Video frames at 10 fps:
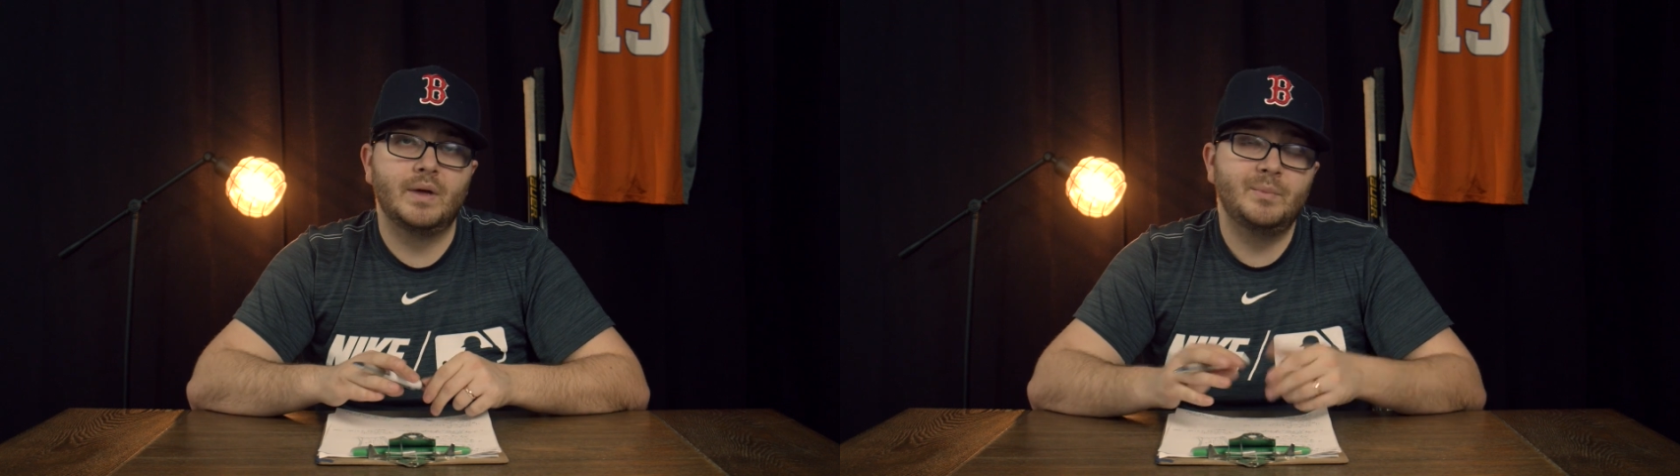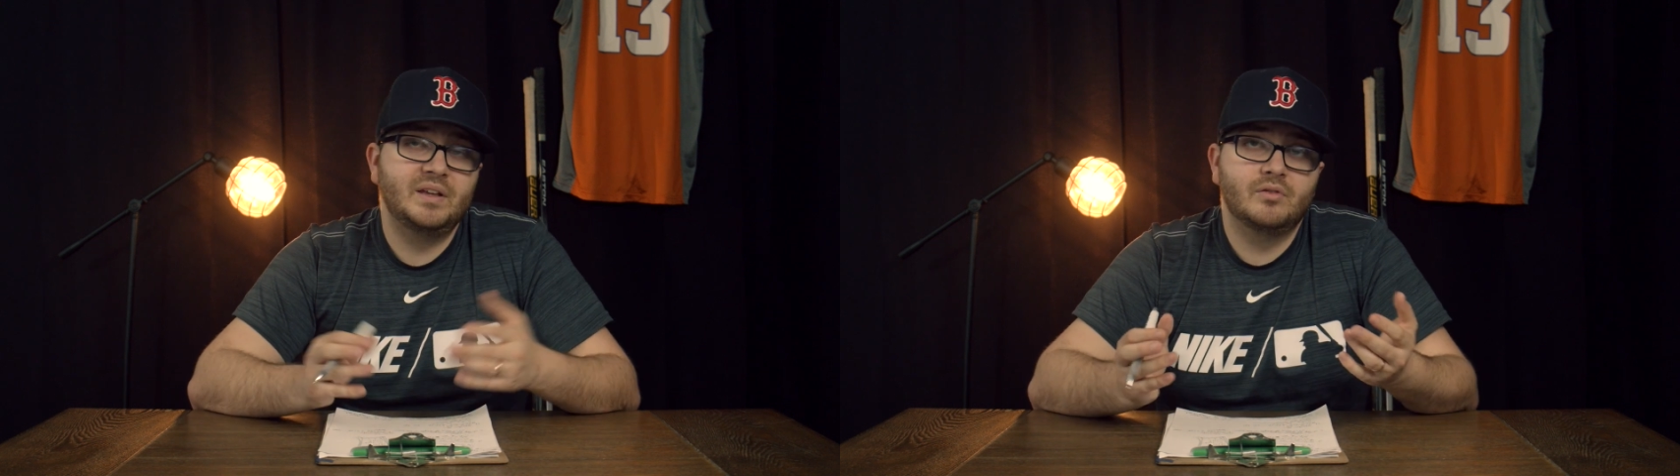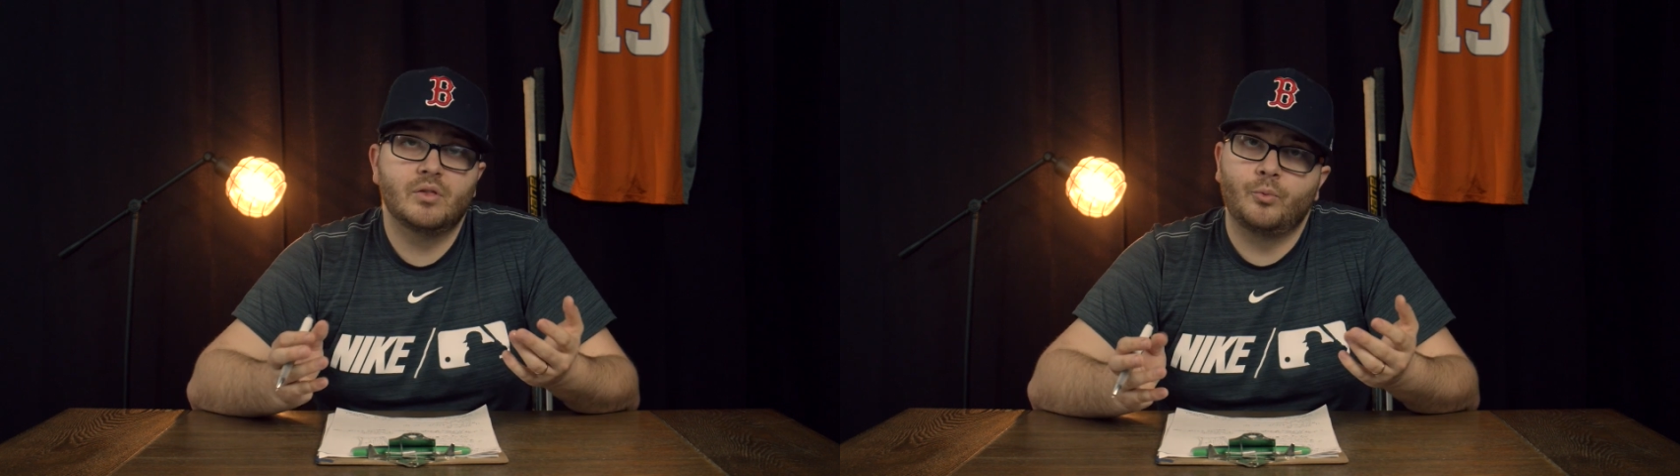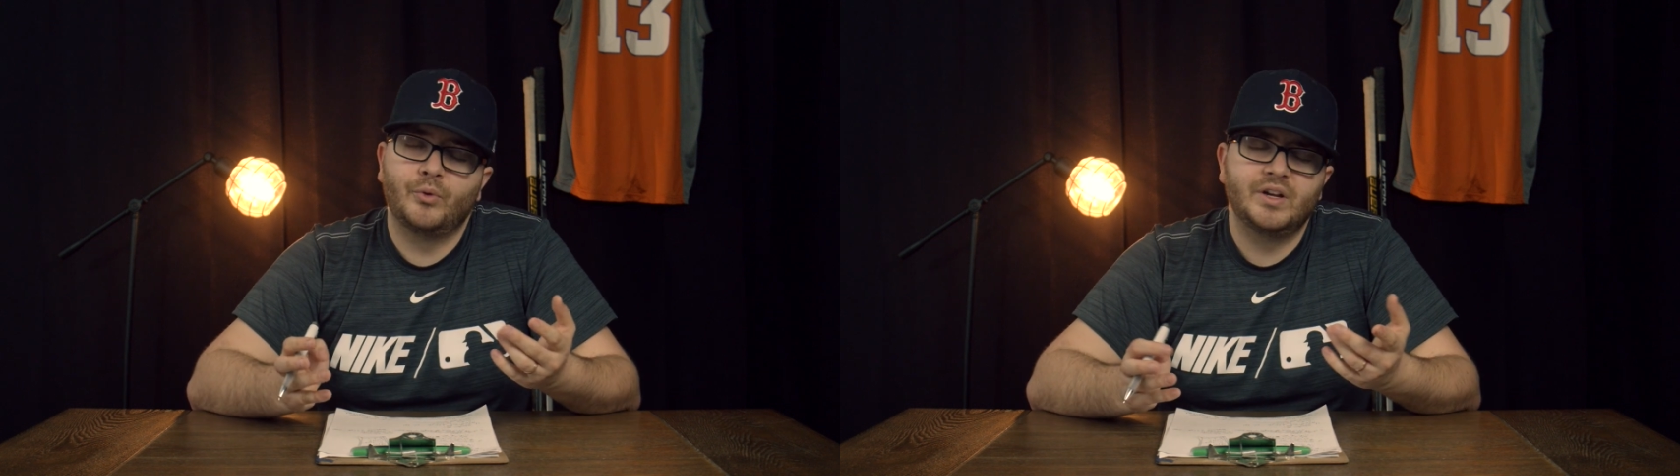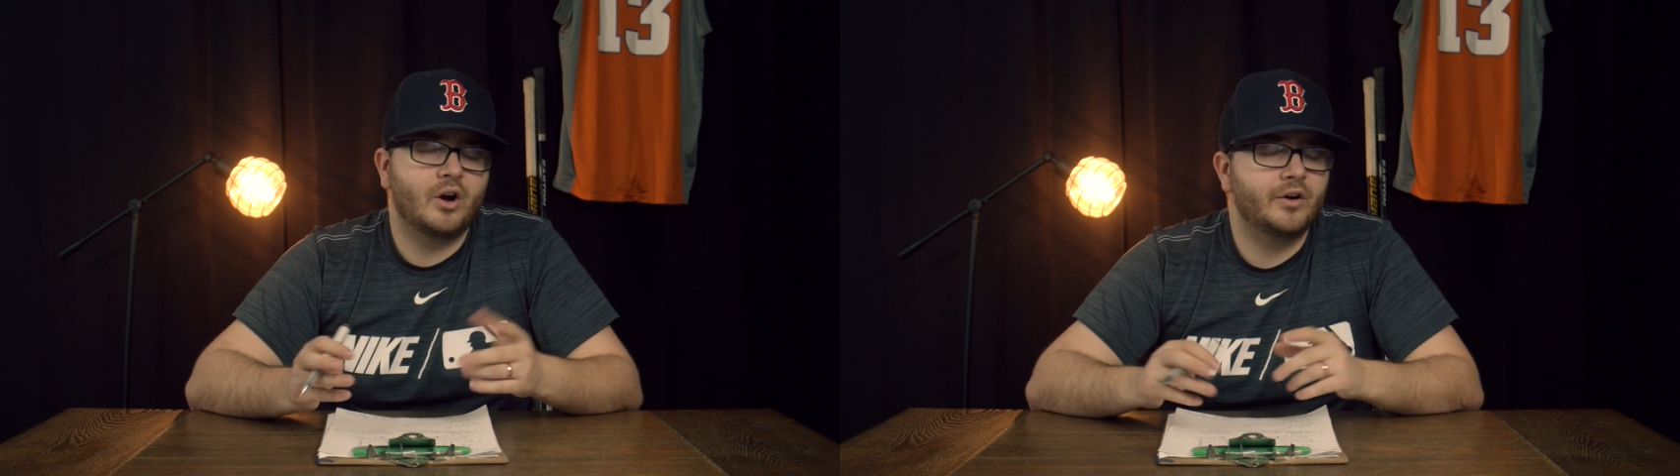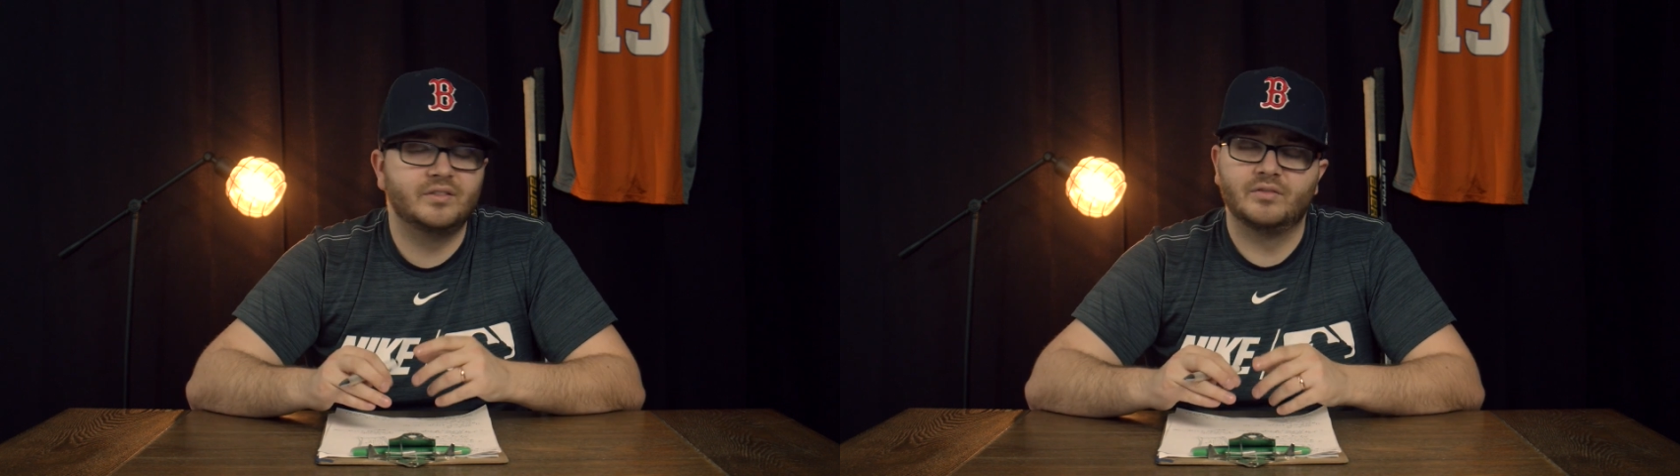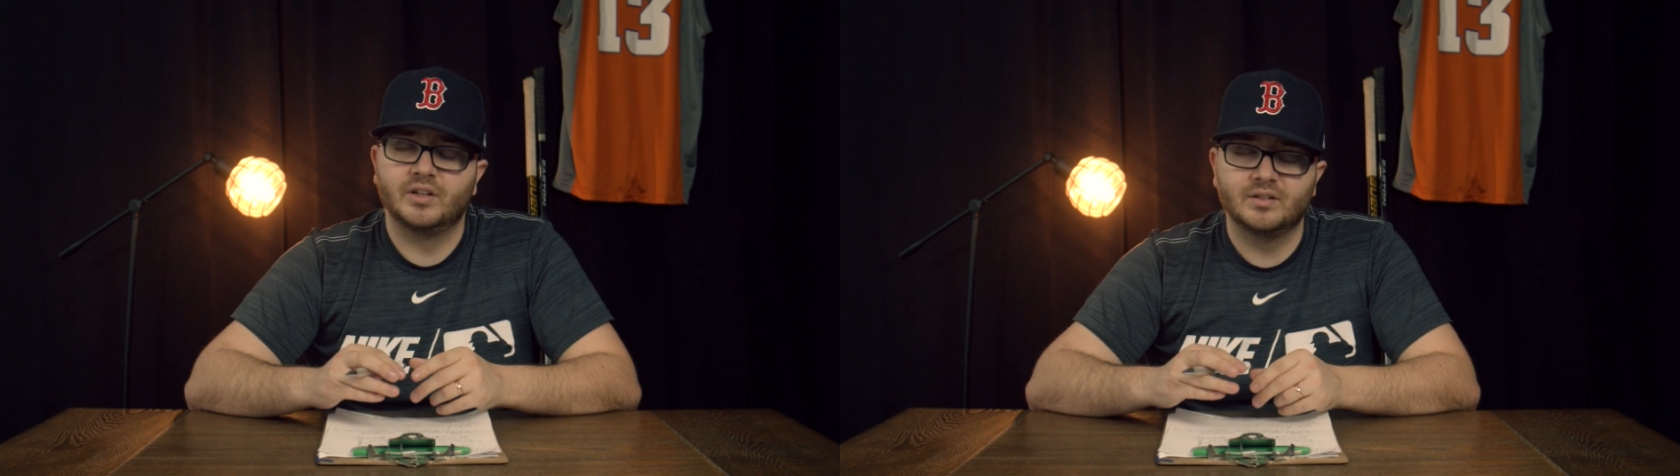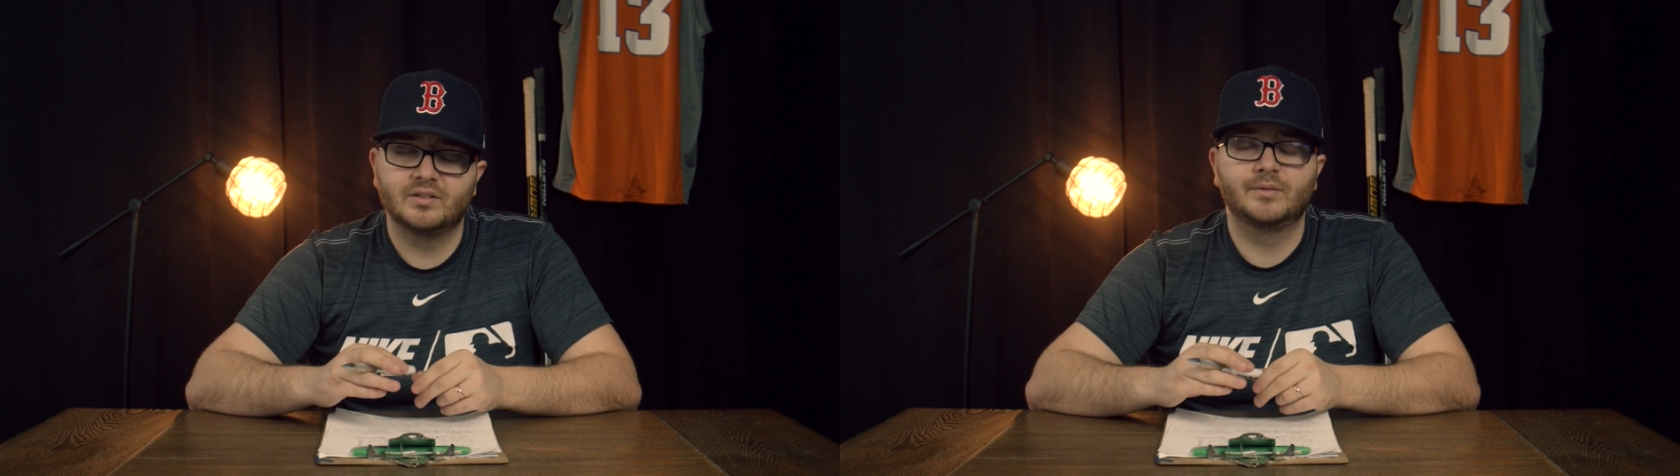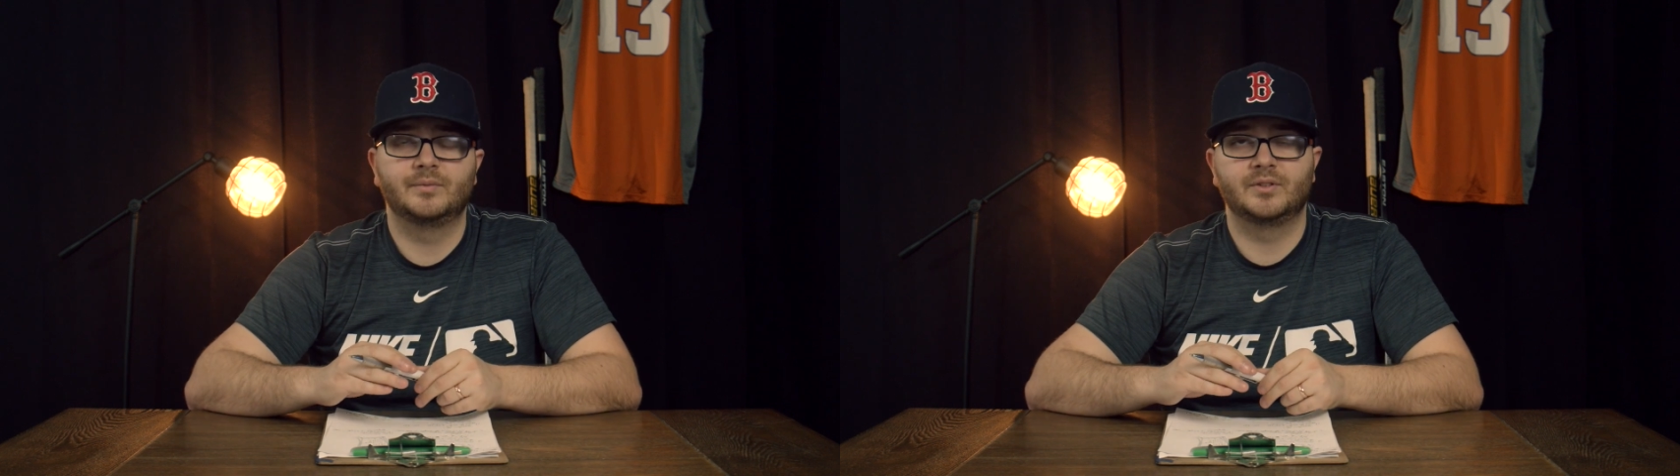maybe even 3 cards of these.